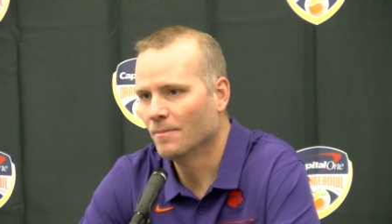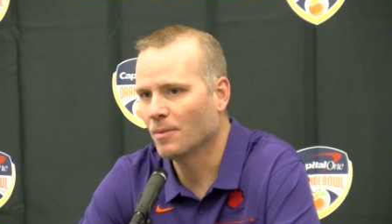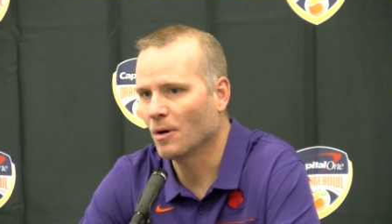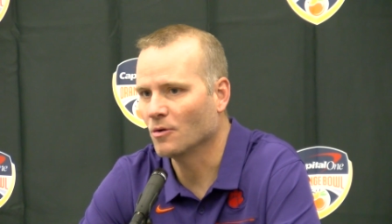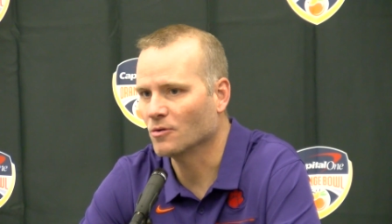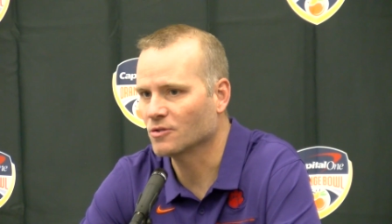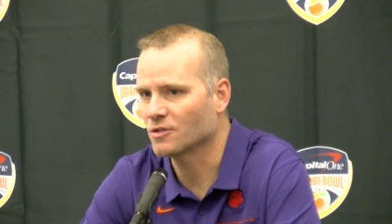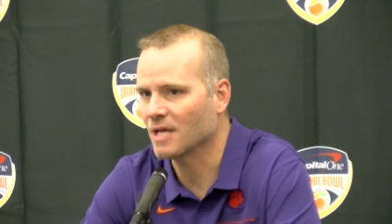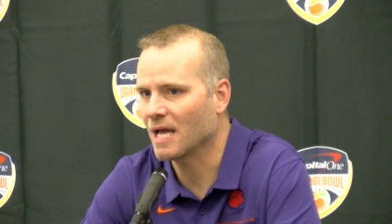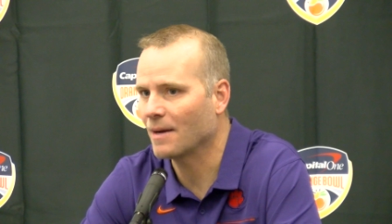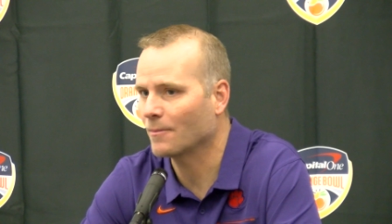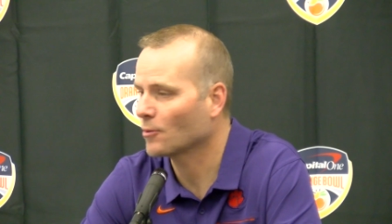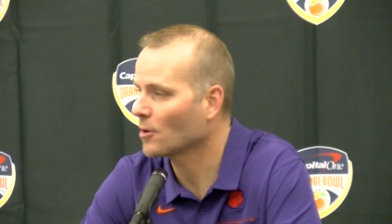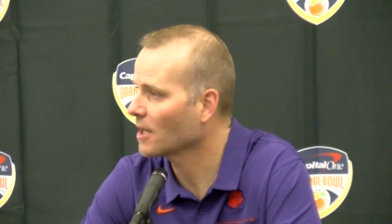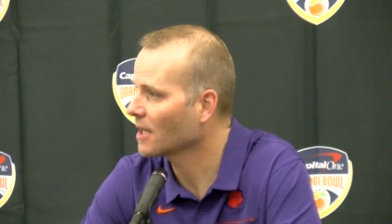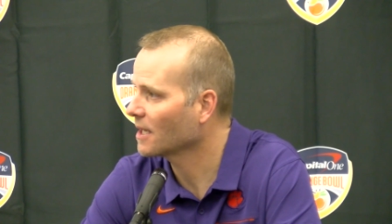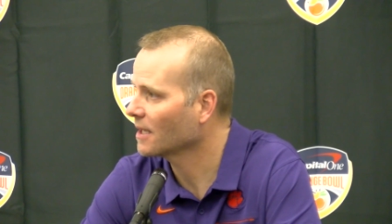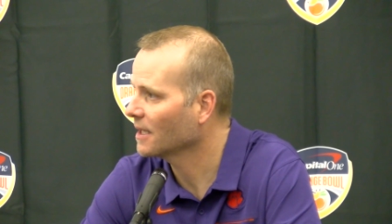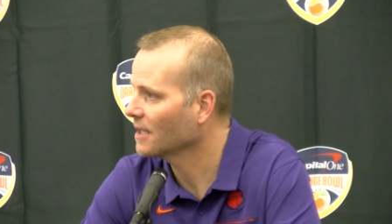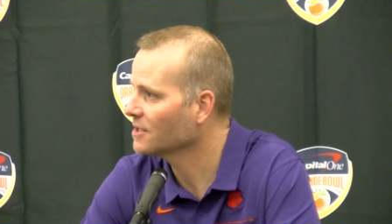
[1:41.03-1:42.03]
post-snap
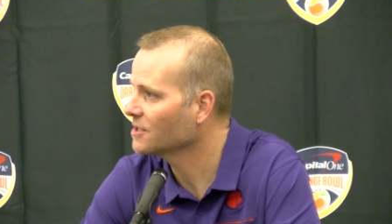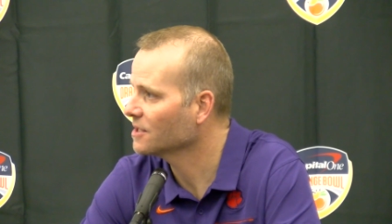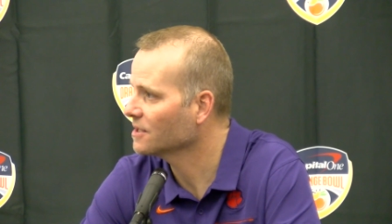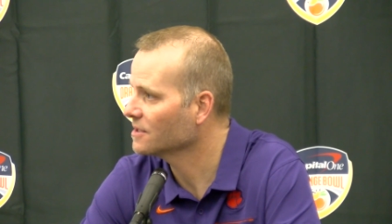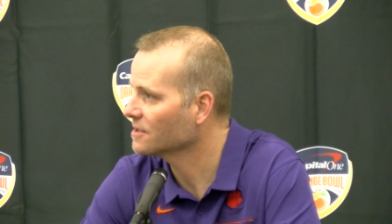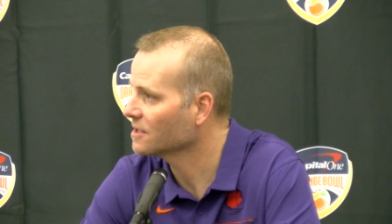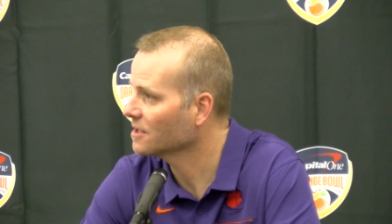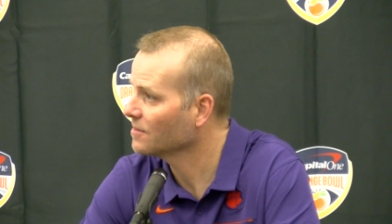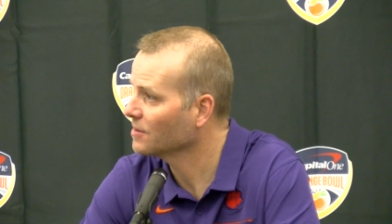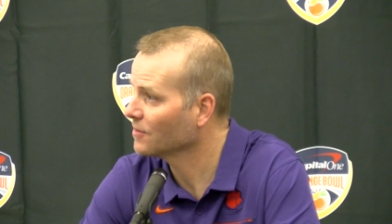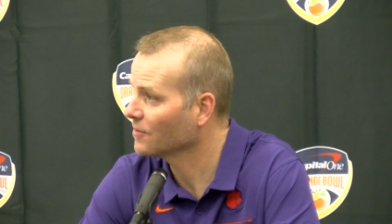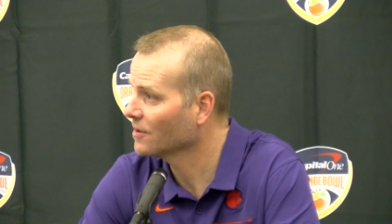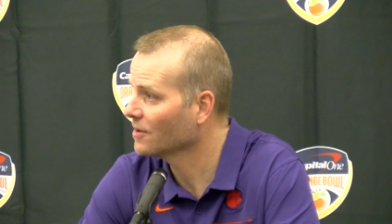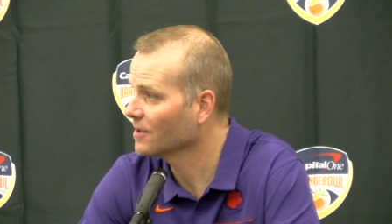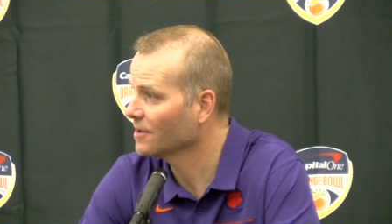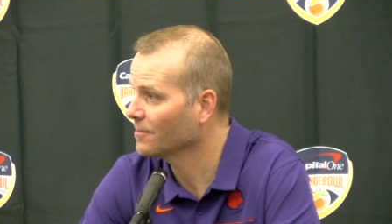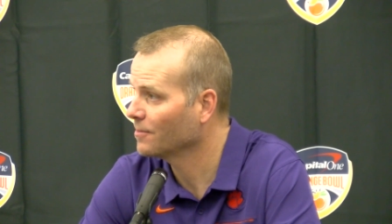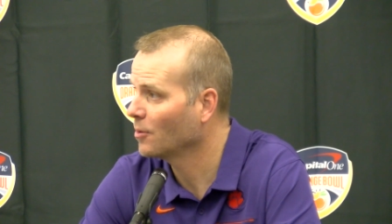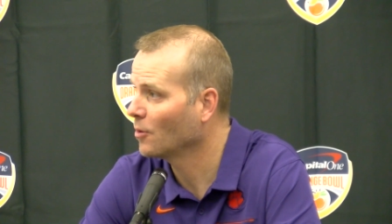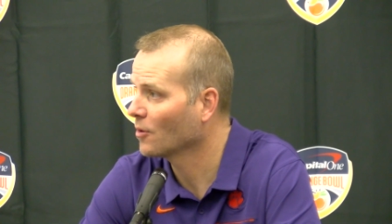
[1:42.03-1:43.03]
recognition is going to be
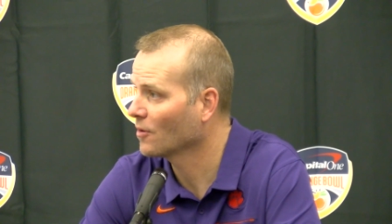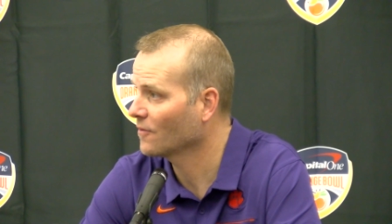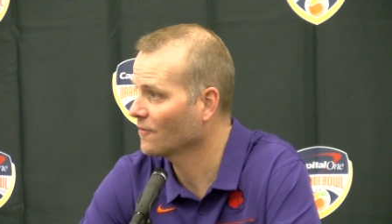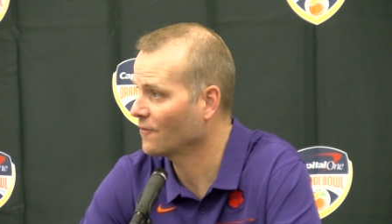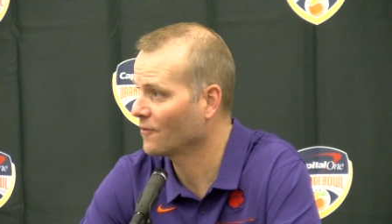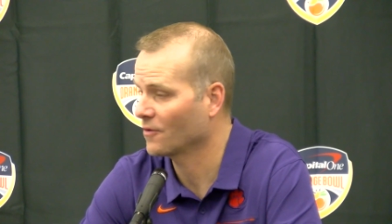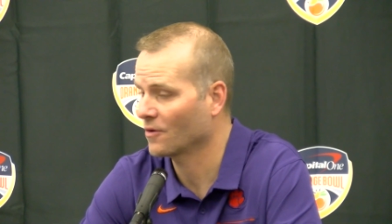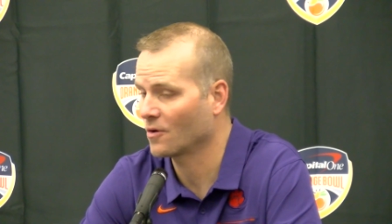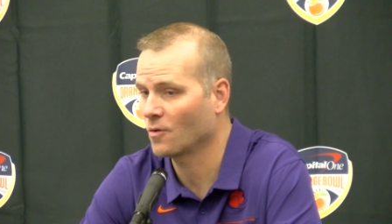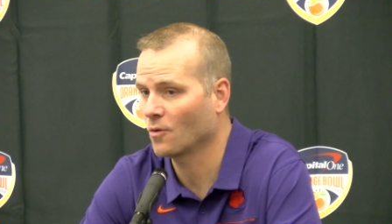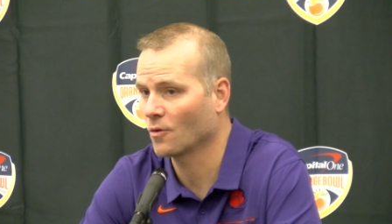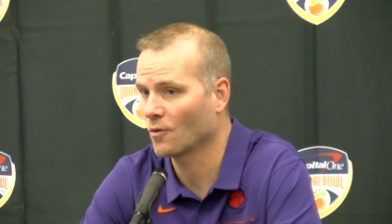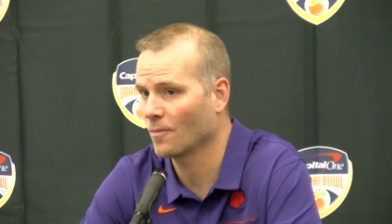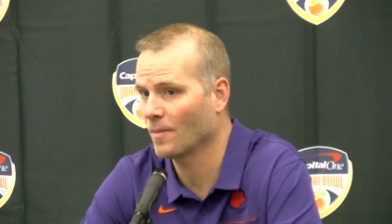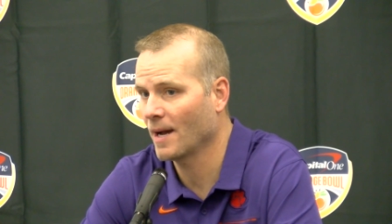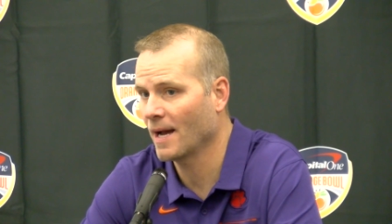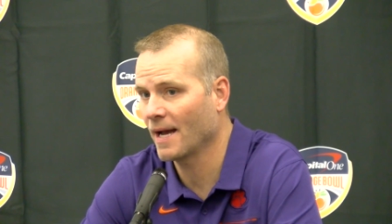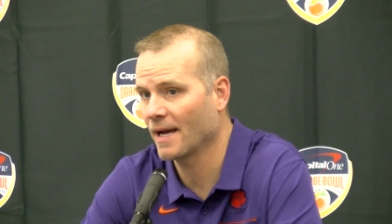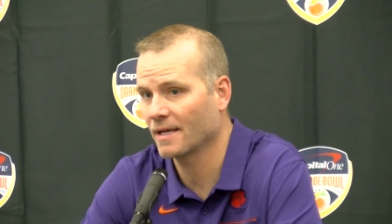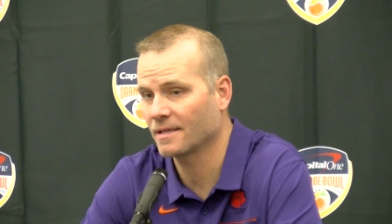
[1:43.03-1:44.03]
really important for the
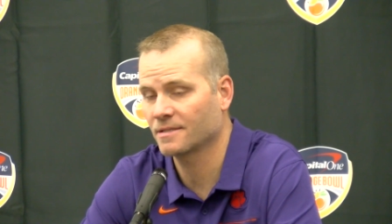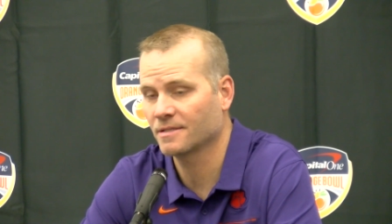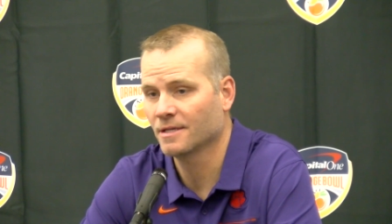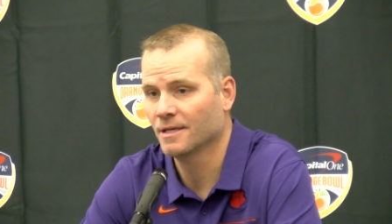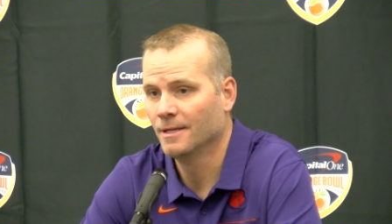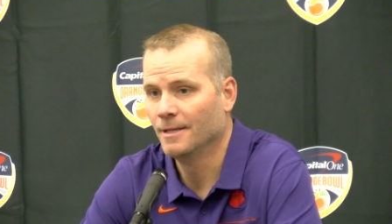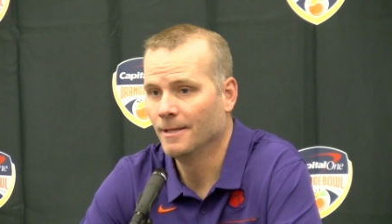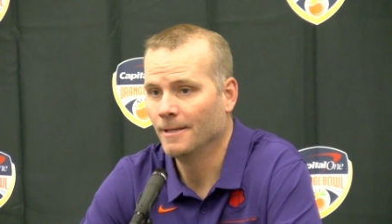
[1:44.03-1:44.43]
quarterbacks.